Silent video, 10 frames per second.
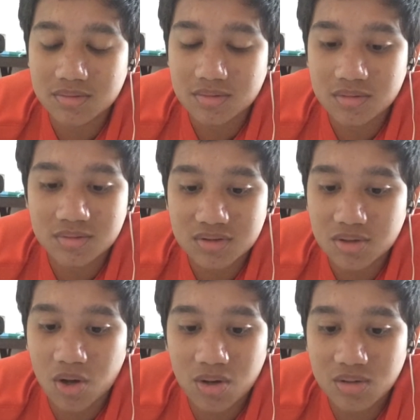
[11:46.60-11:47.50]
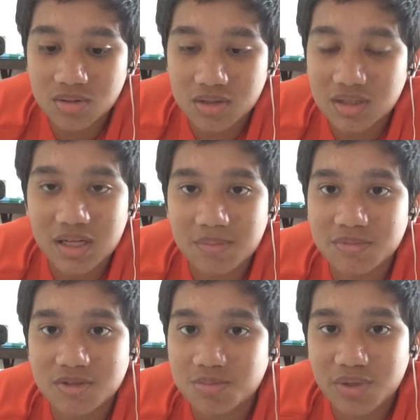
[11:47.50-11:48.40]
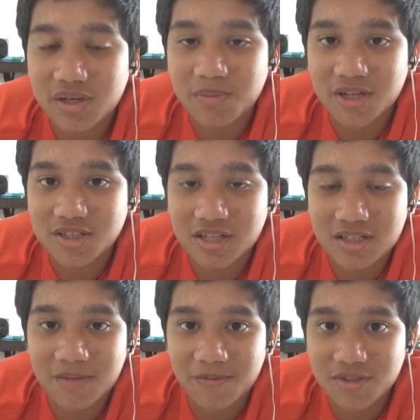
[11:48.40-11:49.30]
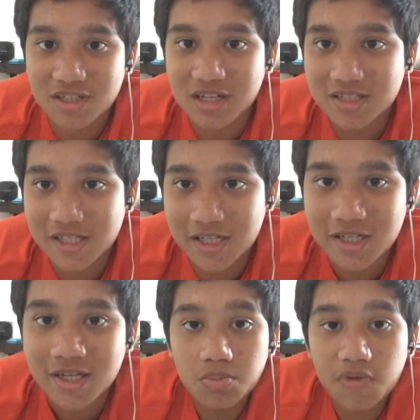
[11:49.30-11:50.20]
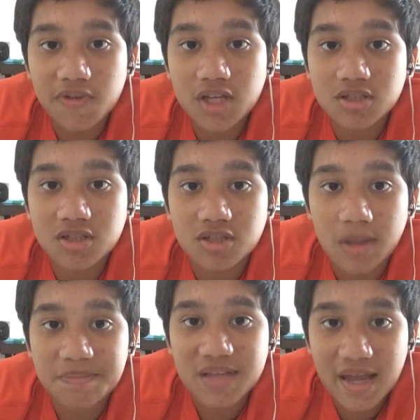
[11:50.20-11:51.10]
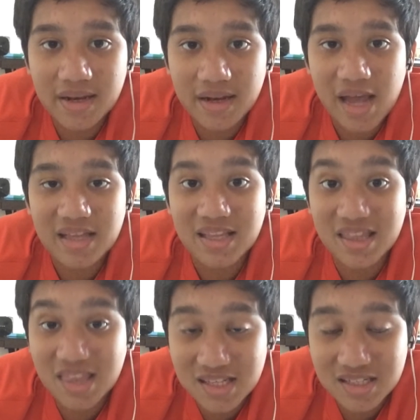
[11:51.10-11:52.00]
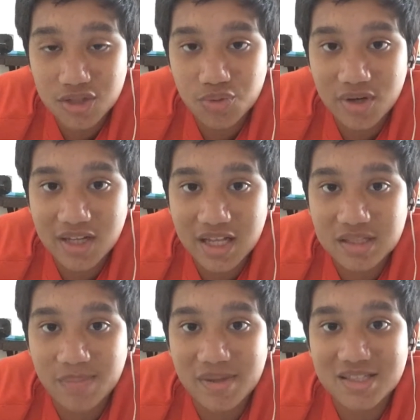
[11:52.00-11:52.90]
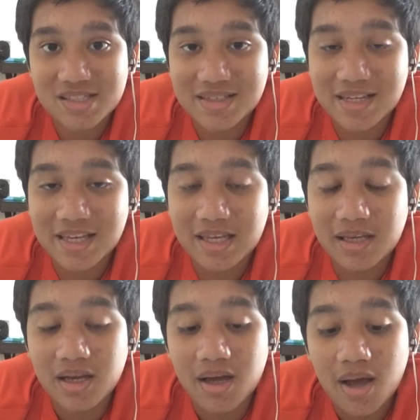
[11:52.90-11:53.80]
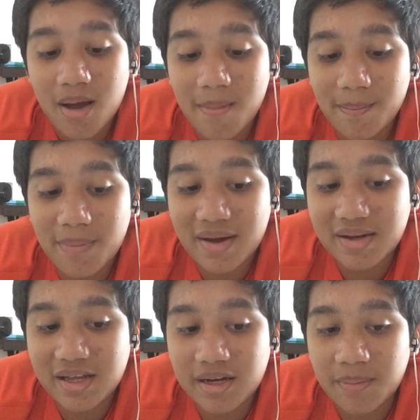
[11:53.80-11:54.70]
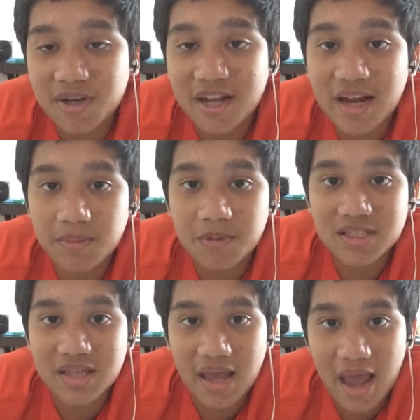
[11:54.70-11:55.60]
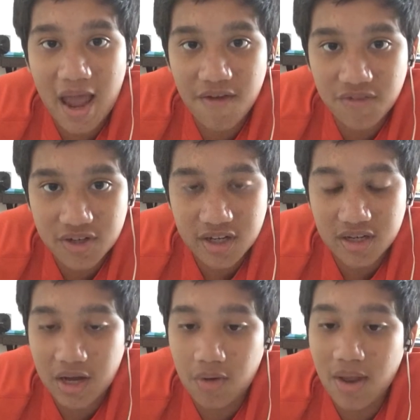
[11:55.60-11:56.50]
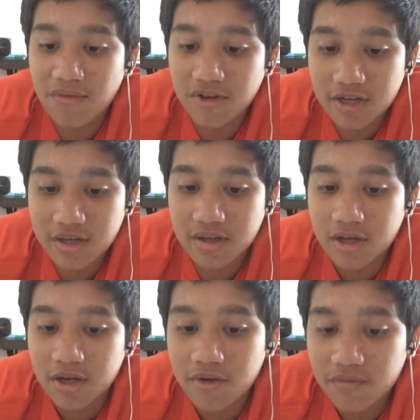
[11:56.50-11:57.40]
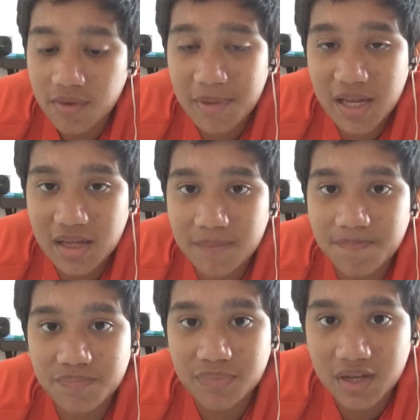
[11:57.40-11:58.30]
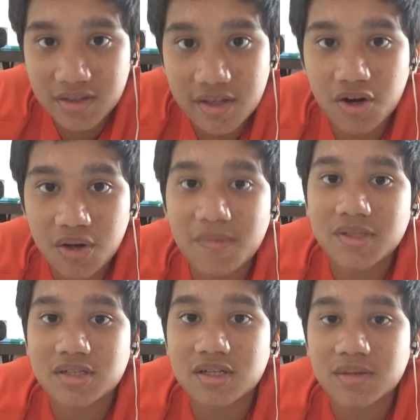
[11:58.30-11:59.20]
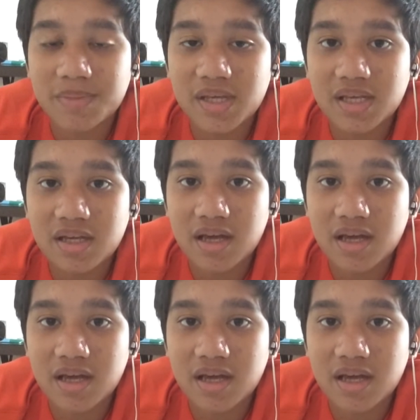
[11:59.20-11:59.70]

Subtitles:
it's all the teams pretty much except for Chelsea. Moving on to the top 10, and this is where it gets a bit sticky. But in number 10, I'm going to say Everton. Now, Everton, for me, they're always going to be